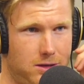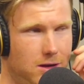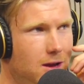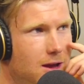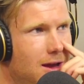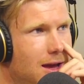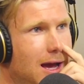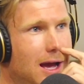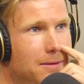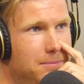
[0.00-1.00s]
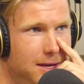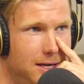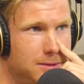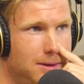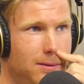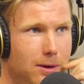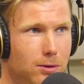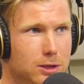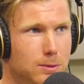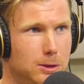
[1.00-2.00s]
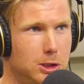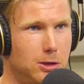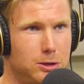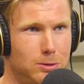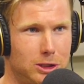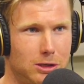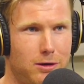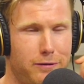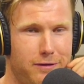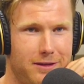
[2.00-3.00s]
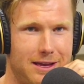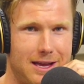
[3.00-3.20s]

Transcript: So um, it is about we call it switching on, switching off.